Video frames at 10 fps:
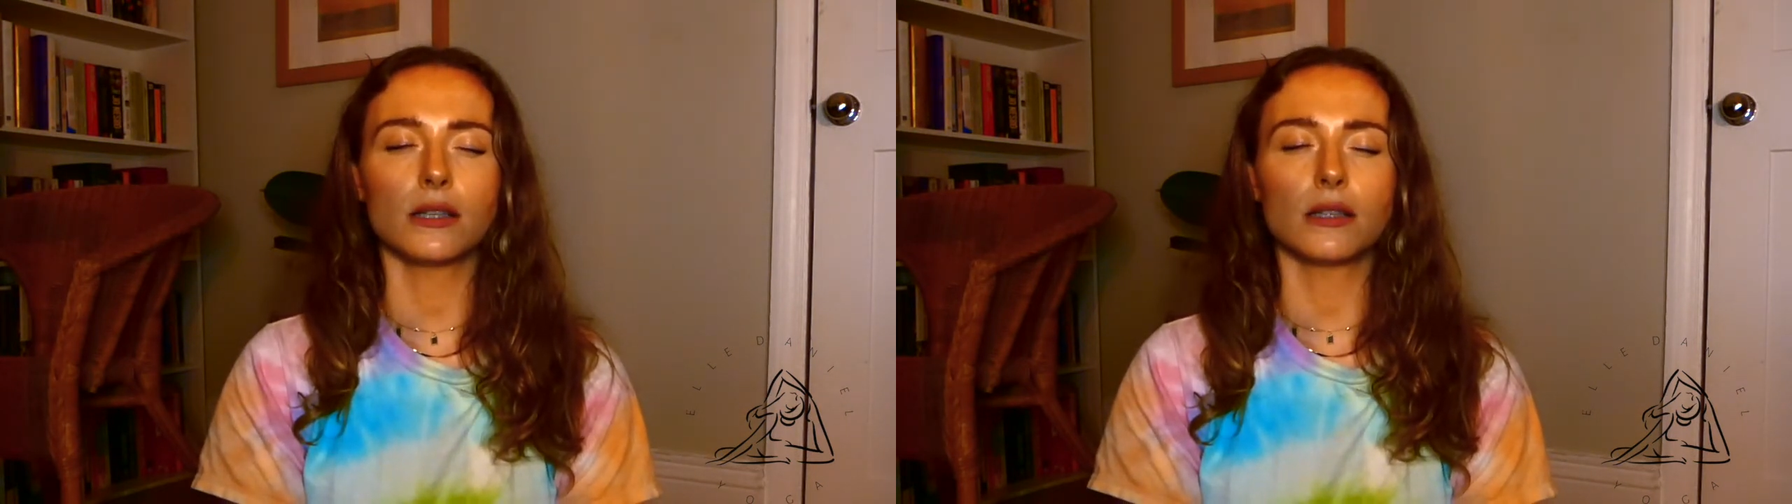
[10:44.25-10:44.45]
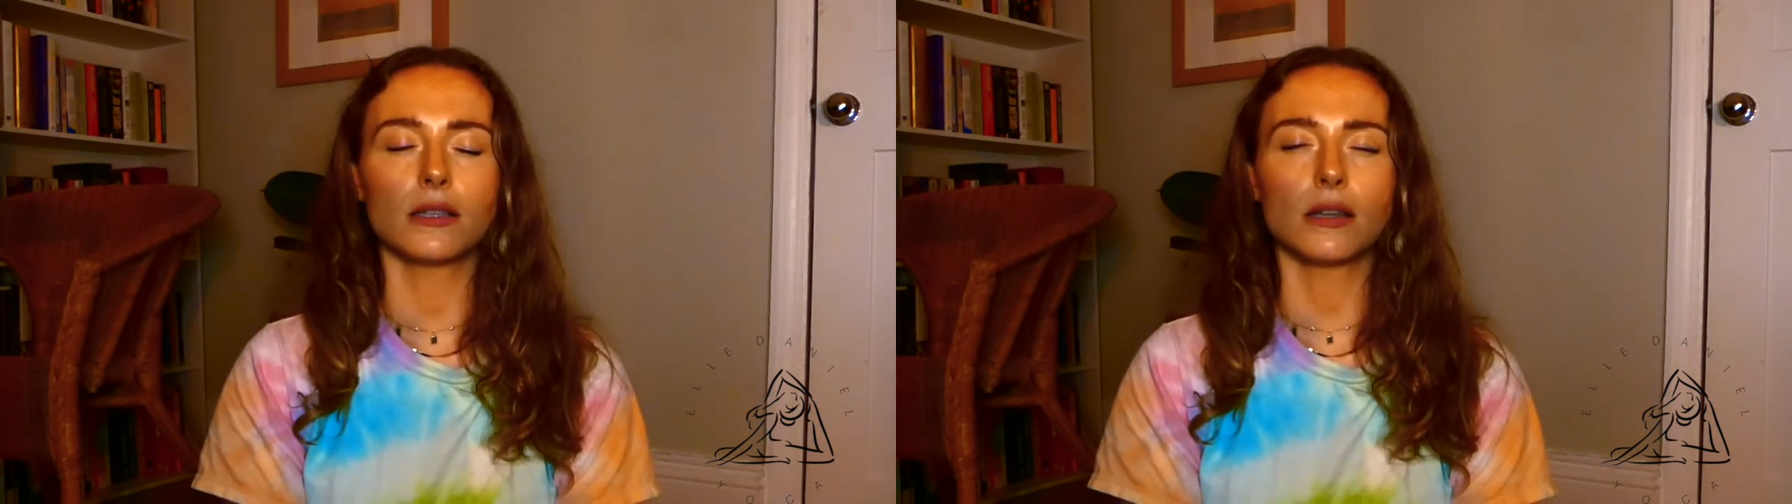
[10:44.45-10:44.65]

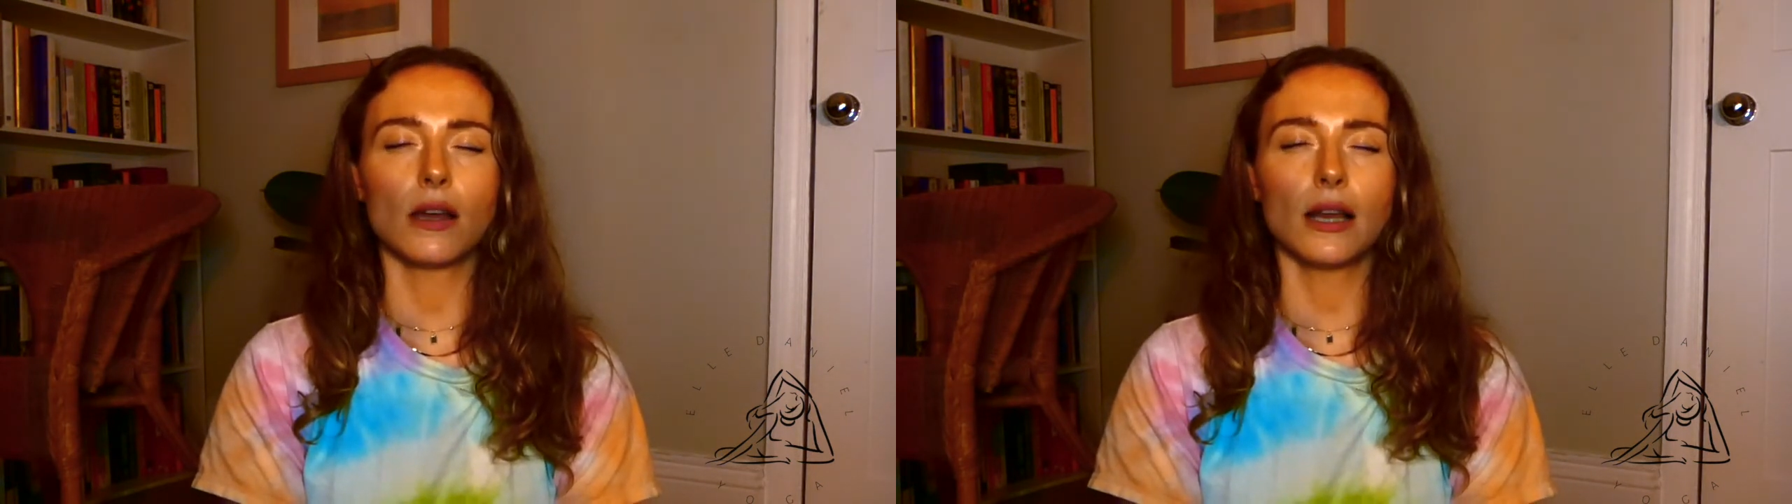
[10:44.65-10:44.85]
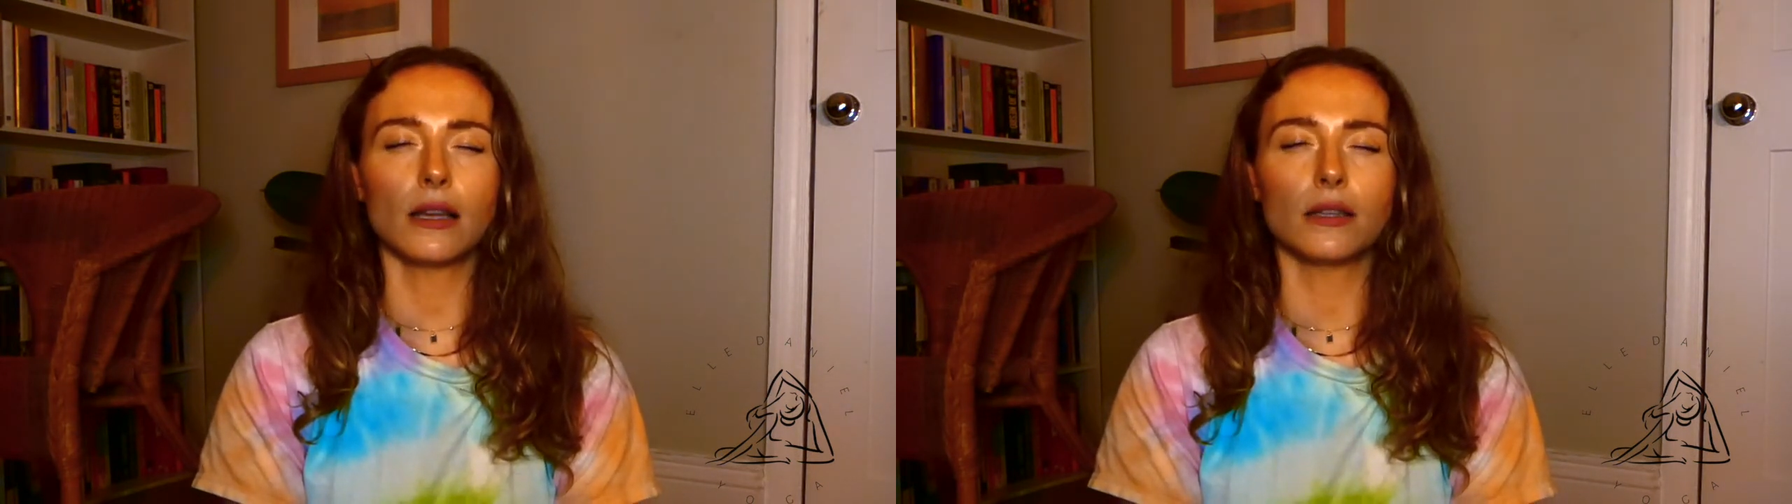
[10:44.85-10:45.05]
in
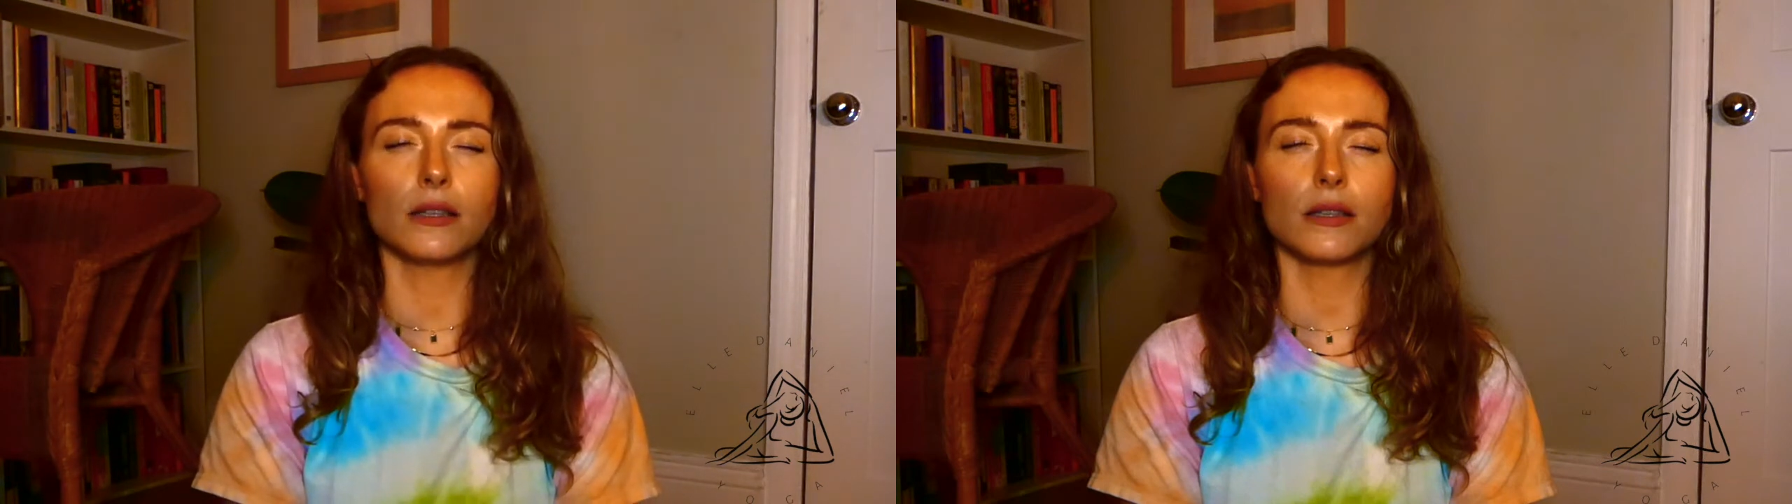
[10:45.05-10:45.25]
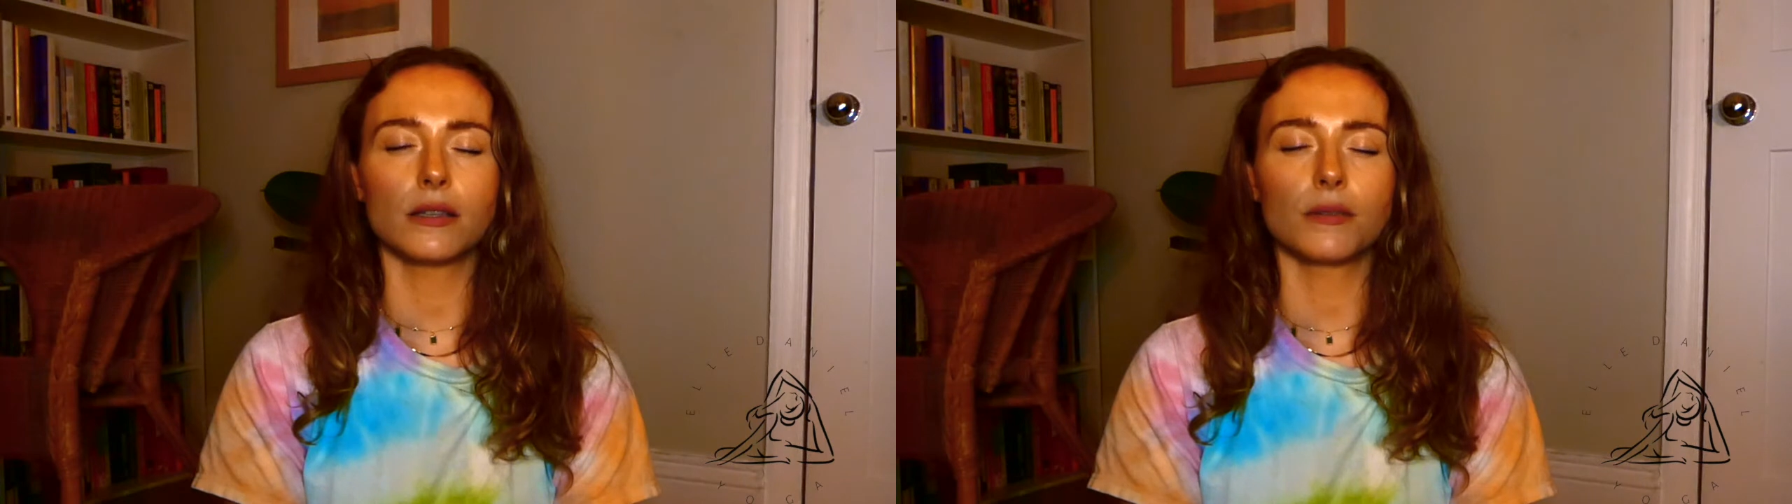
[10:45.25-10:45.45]

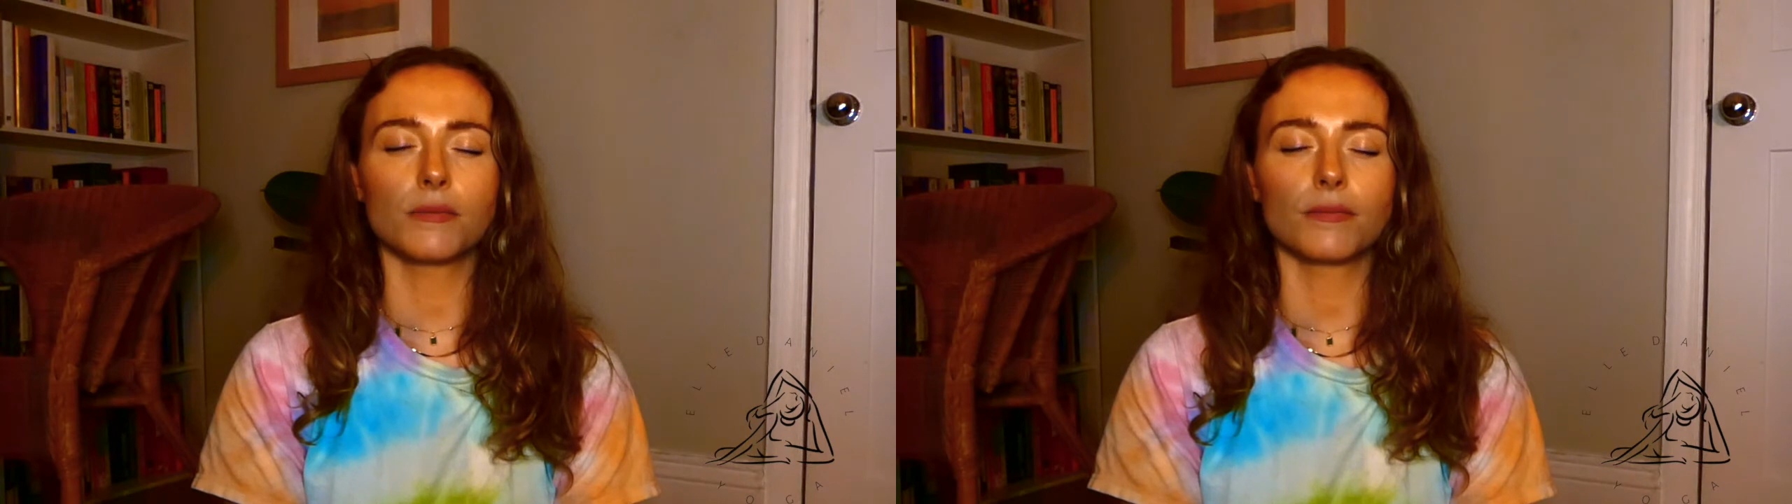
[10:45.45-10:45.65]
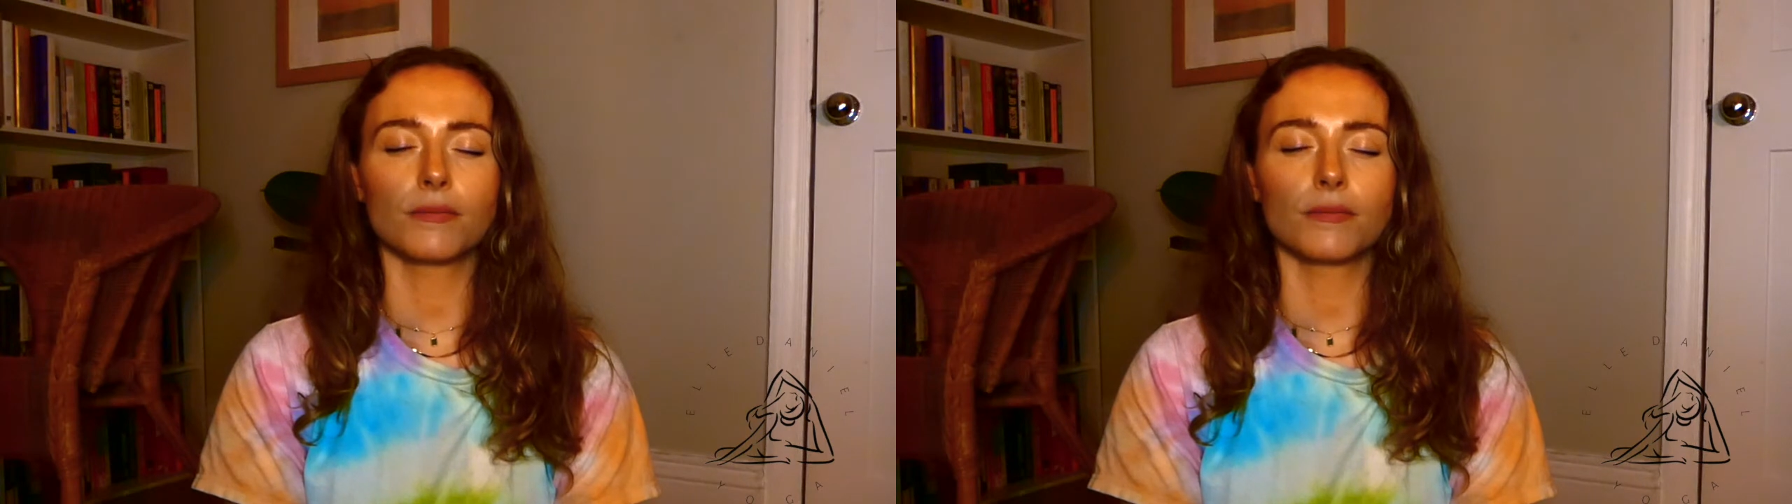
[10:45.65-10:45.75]
silence